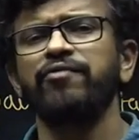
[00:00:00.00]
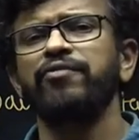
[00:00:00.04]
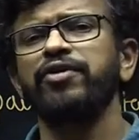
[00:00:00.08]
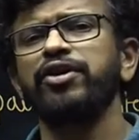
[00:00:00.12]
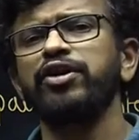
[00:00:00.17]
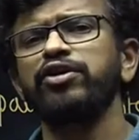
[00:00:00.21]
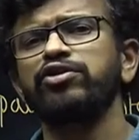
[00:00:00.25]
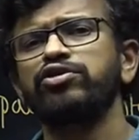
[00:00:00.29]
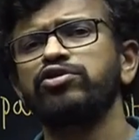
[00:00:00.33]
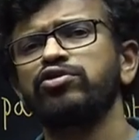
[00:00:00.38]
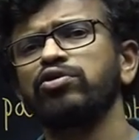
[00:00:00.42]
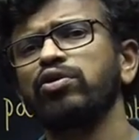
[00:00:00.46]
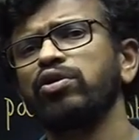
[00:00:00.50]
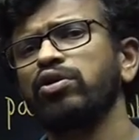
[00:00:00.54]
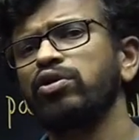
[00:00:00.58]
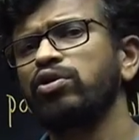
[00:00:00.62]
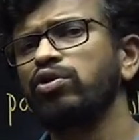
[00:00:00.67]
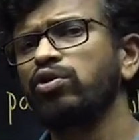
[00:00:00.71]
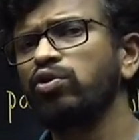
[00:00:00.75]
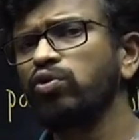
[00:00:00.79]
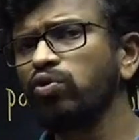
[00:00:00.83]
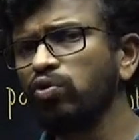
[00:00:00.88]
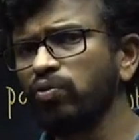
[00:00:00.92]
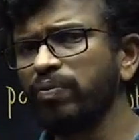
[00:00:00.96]
When you store
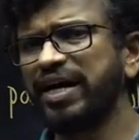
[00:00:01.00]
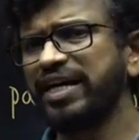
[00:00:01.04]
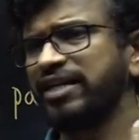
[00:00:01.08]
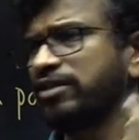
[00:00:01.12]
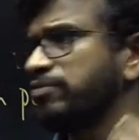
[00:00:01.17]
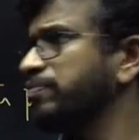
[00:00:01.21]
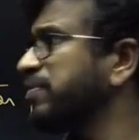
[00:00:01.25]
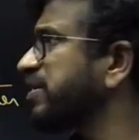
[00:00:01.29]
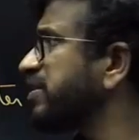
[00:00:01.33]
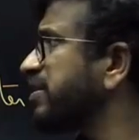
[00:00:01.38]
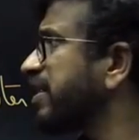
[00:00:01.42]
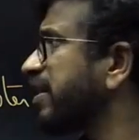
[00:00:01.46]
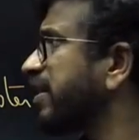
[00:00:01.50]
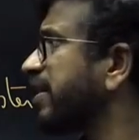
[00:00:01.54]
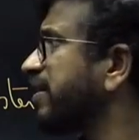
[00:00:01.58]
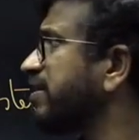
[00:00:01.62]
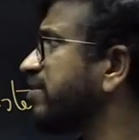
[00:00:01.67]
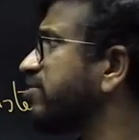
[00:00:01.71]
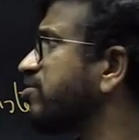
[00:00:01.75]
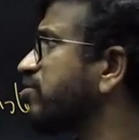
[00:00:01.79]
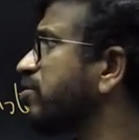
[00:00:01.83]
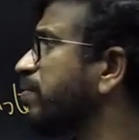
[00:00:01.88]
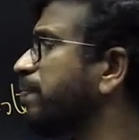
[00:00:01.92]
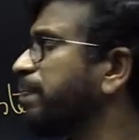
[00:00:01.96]
two bytes, means the
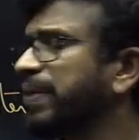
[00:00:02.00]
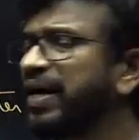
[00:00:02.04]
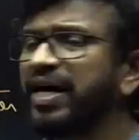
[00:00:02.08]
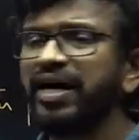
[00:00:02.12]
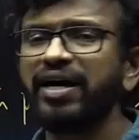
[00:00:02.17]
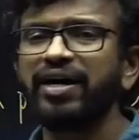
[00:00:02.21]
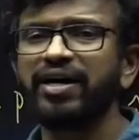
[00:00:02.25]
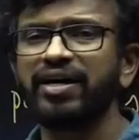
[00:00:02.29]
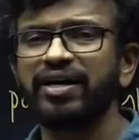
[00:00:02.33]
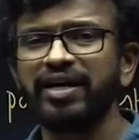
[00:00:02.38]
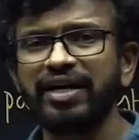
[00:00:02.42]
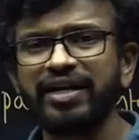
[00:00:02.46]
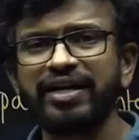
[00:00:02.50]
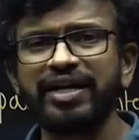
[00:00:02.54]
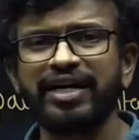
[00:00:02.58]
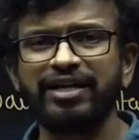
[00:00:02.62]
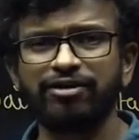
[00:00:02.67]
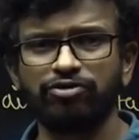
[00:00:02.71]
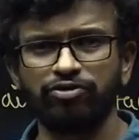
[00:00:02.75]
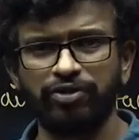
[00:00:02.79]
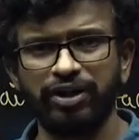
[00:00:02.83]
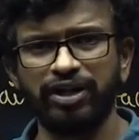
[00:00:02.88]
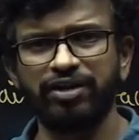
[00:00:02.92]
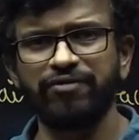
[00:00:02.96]
register pair in
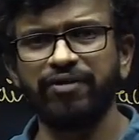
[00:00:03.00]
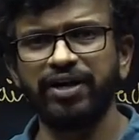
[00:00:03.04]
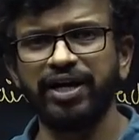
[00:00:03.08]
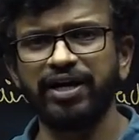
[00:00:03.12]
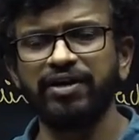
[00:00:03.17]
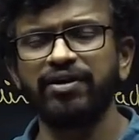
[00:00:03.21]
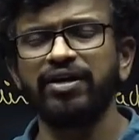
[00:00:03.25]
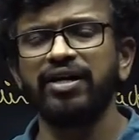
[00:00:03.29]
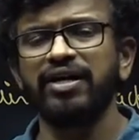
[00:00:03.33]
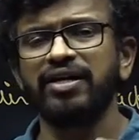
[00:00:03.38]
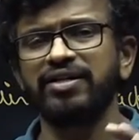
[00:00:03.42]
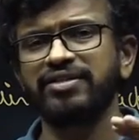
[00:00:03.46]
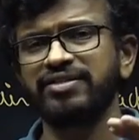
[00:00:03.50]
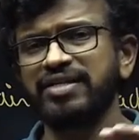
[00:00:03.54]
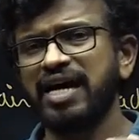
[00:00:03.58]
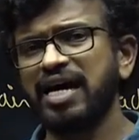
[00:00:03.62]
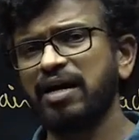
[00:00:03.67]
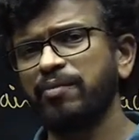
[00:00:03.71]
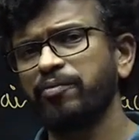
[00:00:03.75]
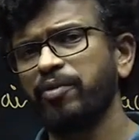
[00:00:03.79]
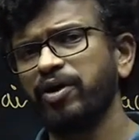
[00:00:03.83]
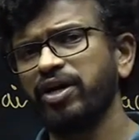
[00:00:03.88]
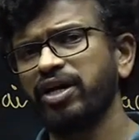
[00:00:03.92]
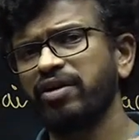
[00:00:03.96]
eighty eighty-five,
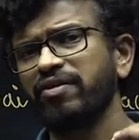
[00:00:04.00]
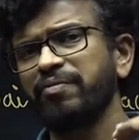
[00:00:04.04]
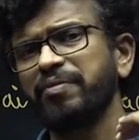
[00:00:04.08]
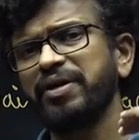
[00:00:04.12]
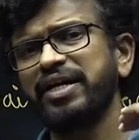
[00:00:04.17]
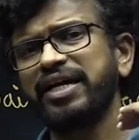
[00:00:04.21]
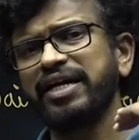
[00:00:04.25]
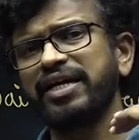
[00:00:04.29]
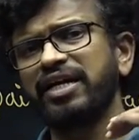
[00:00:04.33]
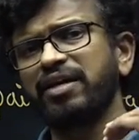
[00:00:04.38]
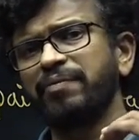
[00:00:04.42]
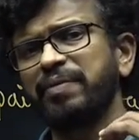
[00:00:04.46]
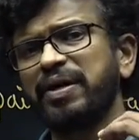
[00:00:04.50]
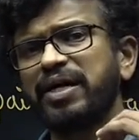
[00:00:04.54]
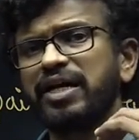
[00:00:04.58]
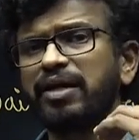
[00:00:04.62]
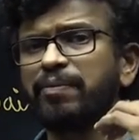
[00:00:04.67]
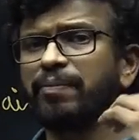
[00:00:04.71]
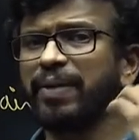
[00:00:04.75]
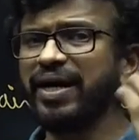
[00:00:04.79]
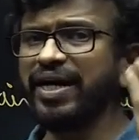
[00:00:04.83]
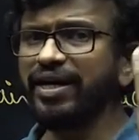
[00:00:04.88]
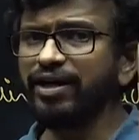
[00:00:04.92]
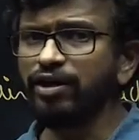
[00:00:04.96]
stack pointer will be
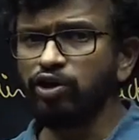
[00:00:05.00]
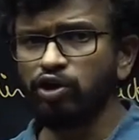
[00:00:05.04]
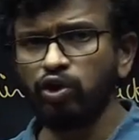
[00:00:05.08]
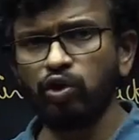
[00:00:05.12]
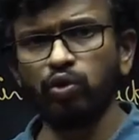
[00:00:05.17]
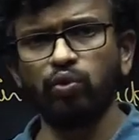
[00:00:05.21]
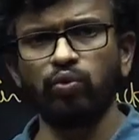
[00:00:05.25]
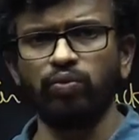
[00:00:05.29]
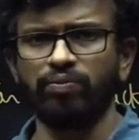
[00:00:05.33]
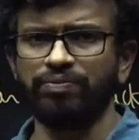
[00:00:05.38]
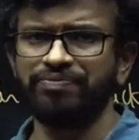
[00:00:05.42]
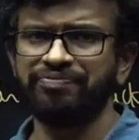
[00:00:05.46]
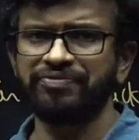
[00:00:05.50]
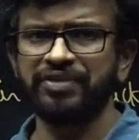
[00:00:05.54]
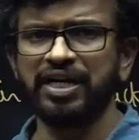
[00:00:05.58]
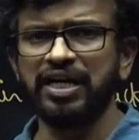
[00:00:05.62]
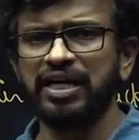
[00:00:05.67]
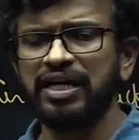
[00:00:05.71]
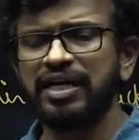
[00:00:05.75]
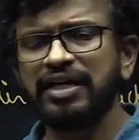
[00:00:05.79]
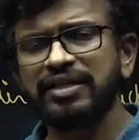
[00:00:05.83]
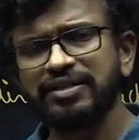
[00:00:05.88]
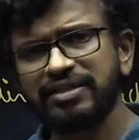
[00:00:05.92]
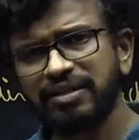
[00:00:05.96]
decremented by two.
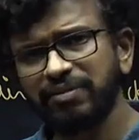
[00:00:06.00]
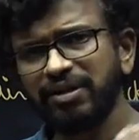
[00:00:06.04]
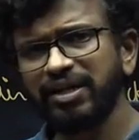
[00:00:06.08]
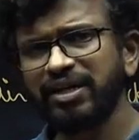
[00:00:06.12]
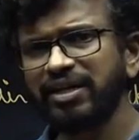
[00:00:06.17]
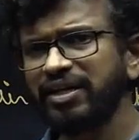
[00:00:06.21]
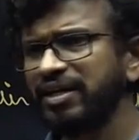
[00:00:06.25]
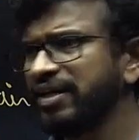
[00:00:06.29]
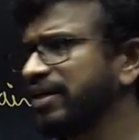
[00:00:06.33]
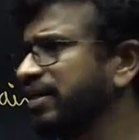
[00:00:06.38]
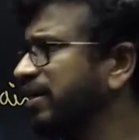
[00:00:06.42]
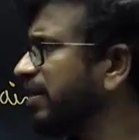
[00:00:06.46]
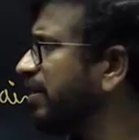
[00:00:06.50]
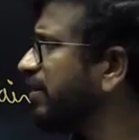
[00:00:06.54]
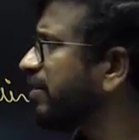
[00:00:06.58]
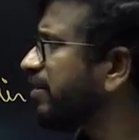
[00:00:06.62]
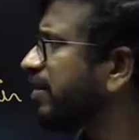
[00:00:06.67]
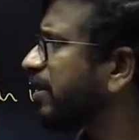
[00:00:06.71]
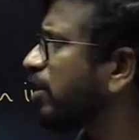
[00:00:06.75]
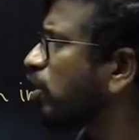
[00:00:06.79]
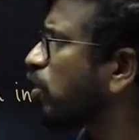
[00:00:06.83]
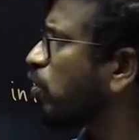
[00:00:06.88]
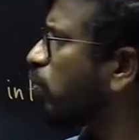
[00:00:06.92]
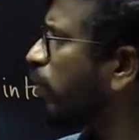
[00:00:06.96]
Similarly,
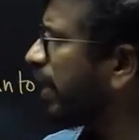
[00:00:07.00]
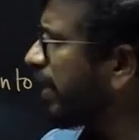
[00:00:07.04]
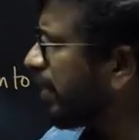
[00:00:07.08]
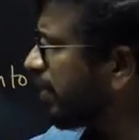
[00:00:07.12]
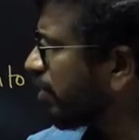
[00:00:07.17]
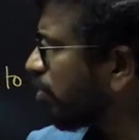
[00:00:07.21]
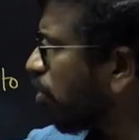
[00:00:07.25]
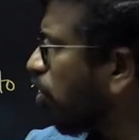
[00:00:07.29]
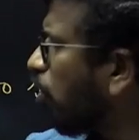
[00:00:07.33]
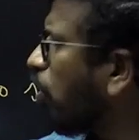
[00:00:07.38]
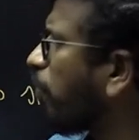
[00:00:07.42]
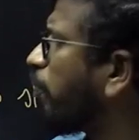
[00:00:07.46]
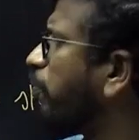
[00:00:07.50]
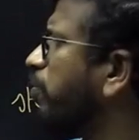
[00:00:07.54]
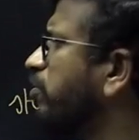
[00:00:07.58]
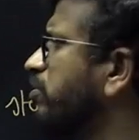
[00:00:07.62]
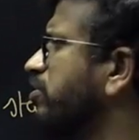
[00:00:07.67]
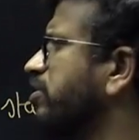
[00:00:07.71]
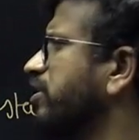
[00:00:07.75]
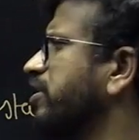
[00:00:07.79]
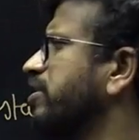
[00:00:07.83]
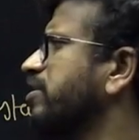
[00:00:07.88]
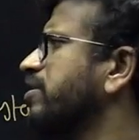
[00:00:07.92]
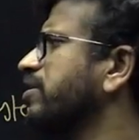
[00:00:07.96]
the quite
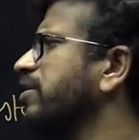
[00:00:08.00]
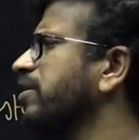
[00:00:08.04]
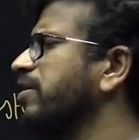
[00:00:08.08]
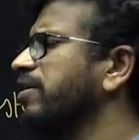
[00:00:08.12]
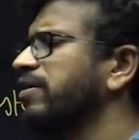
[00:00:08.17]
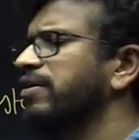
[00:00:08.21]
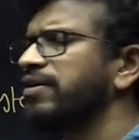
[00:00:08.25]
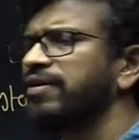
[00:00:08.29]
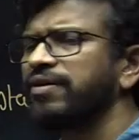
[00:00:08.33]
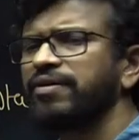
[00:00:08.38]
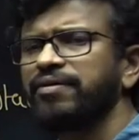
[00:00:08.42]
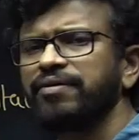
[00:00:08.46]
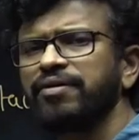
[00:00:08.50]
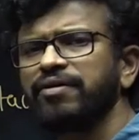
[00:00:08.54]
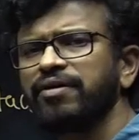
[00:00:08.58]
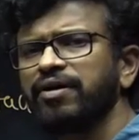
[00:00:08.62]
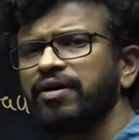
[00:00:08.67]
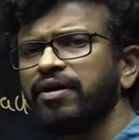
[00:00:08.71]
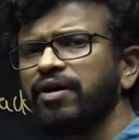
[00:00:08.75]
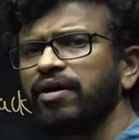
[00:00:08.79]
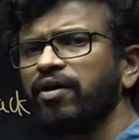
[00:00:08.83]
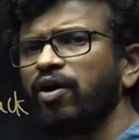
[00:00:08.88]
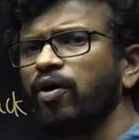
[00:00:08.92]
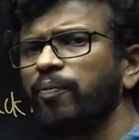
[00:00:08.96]
opposite uh, uh,
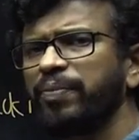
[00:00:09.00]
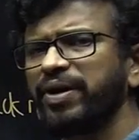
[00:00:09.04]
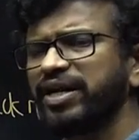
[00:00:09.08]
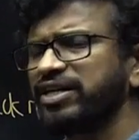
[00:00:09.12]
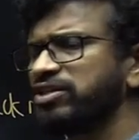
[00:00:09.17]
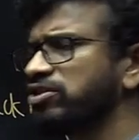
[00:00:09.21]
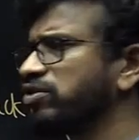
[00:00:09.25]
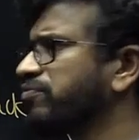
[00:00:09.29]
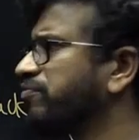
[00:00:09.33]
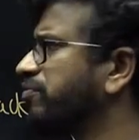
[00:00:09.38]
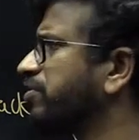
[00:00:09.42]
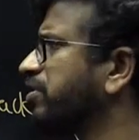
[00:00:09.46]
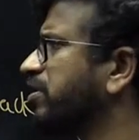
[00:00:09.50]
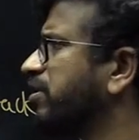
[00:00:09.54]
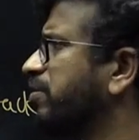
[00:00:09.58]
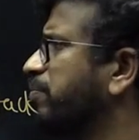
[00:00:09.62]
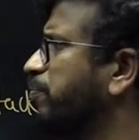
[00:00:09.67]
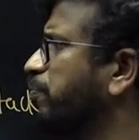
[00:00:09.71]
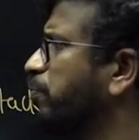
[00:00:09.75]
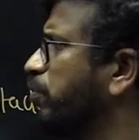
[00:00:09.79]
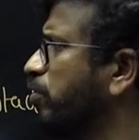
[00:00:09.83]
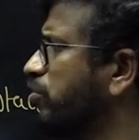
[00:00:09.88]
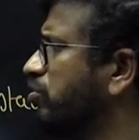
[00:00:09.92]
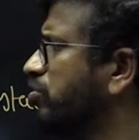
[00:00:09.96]
operation for the
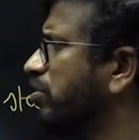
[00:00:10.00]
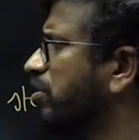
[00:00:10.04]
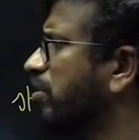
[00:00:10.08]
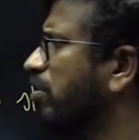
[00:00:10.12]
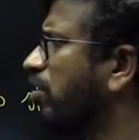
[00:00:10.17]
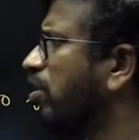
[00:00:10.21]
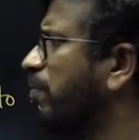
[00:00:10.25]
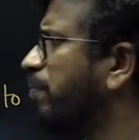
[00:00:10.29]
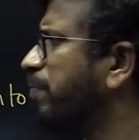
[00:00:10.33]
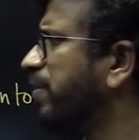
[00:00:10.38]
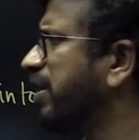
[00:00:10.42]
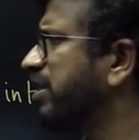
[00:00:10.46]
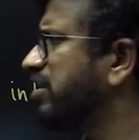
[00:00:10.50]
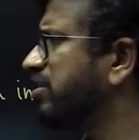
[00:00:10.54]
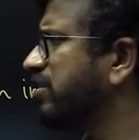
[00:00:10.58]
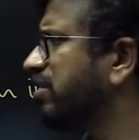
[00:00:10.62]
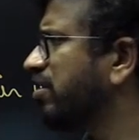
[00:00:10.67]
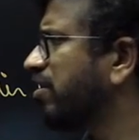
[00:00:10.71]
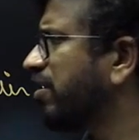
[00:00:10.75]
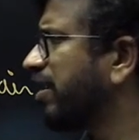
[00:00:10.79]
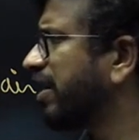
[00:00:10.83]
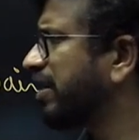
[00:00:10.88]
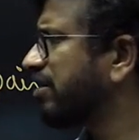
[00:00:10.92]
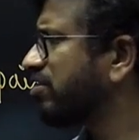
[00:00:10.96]
push operation
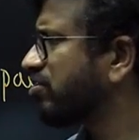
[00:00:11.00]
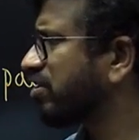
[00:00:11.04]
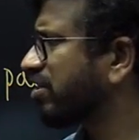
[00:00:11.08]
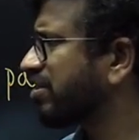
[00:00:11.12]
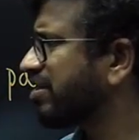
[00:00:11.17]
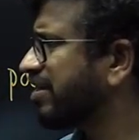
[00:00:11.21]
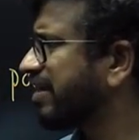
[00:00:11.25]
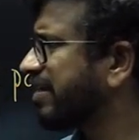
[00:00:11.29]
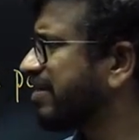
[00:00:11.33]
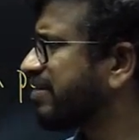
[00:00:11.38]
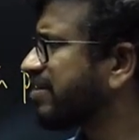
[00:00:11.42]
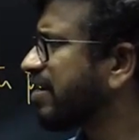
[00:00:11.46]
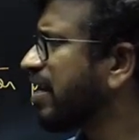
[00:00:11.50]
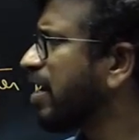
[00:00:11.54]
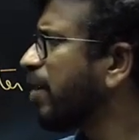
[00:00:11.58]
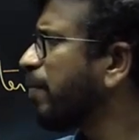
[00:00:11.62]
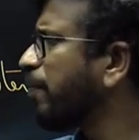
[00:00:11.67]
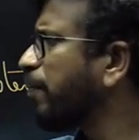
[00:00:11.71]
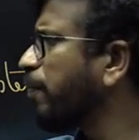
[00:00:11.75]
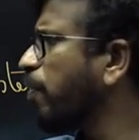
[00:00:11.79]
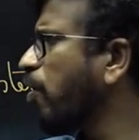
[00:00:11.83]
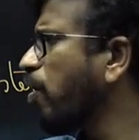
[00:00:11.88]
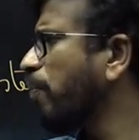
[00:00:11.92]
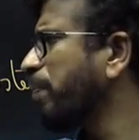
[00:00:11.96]
or instruction is
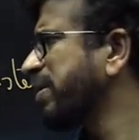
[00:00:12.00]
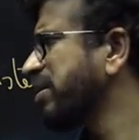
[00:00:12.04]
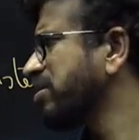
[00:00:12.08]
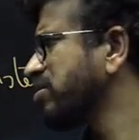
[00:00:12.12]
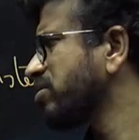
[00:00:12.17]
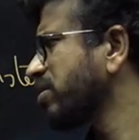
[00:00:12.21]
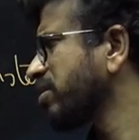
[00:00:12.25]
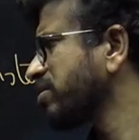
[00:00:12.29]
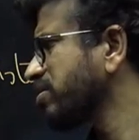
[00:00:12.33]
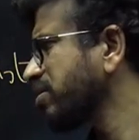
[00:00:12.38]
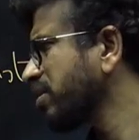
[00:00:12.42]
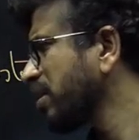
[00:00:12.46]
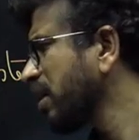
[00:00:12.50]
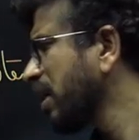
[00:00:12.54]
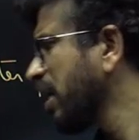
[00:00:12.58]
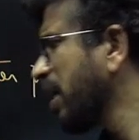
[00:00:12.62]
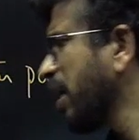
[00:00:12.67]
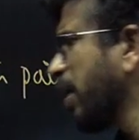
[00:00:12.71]
pop instruction.